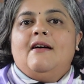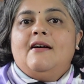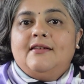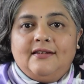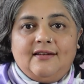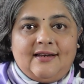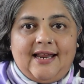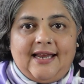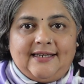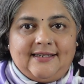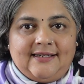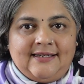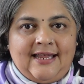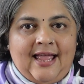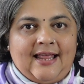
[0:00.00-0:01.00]

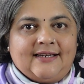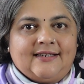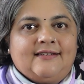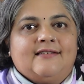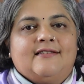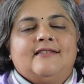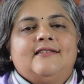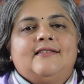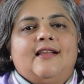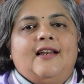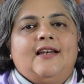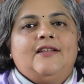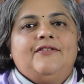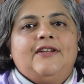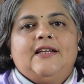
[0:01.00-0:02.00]
unconnected characters
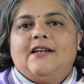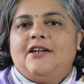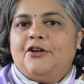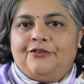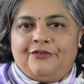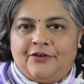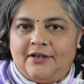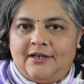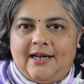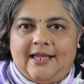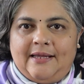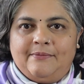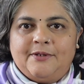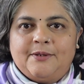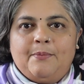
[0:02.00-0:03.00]
living in different
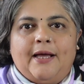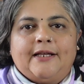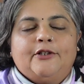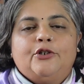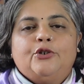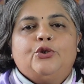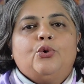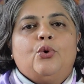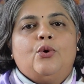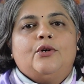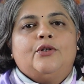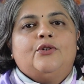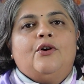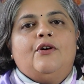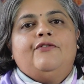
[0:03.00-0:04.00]
times by the
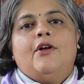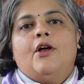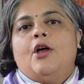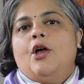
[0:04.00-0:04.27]
shores of